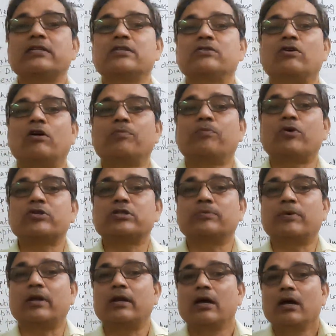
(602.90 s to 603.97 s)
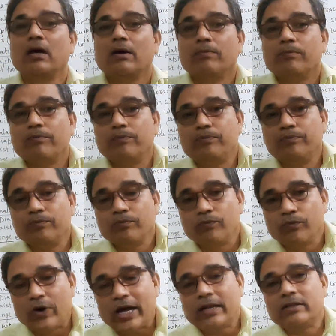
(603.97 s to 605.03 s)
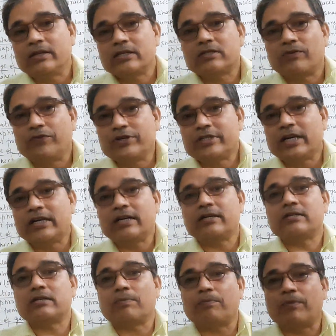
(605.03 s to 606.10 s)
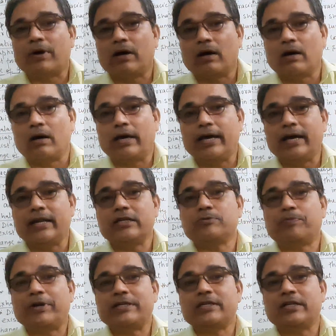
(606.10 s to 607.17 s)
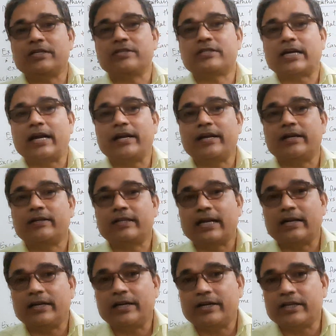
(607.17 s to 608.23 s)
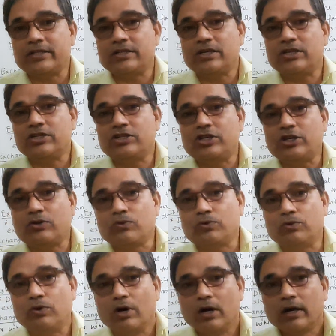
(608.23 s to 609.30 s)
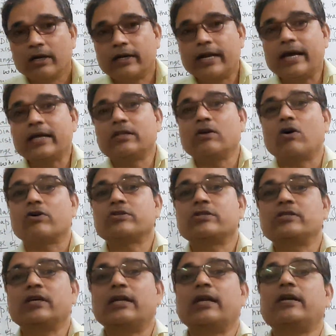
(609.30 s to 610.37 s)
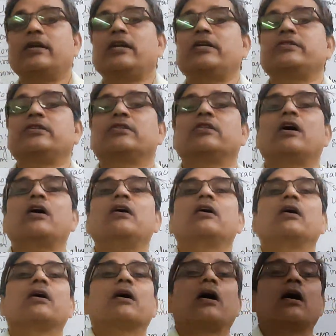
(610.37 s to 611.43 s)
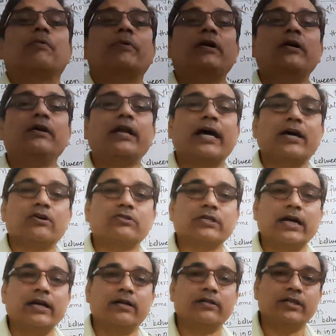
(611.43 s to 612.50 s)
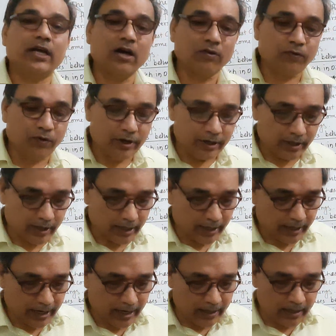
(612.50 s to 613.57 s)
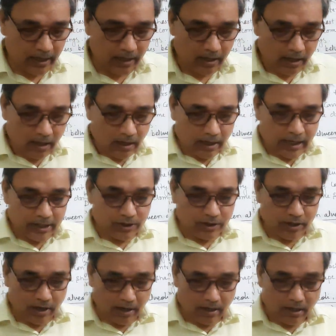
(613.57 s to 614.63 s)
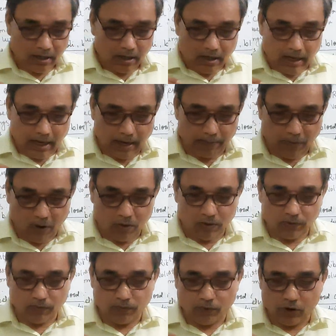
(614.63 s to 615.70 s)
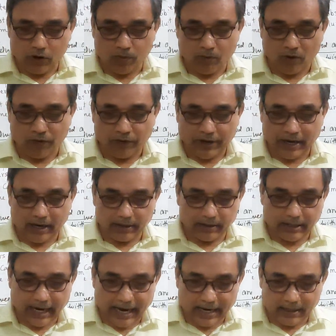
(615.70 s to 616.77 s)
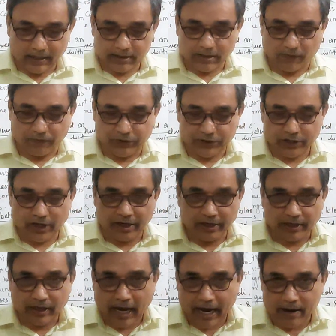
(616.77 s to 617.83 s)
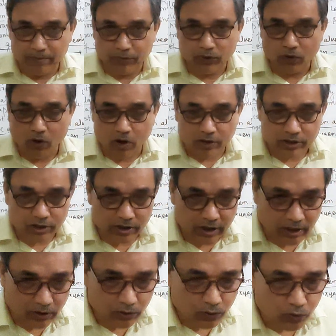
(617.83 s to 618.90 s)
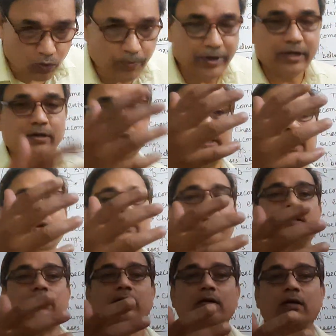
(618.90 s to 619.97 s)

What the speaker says: is not possible. when the sufficient air is present inside it, then it is easy to take the oxygen and releasing the carbon dioxide. Therefore, it contains the residual amount volume of air that sufficient time to oxygen to be taken in.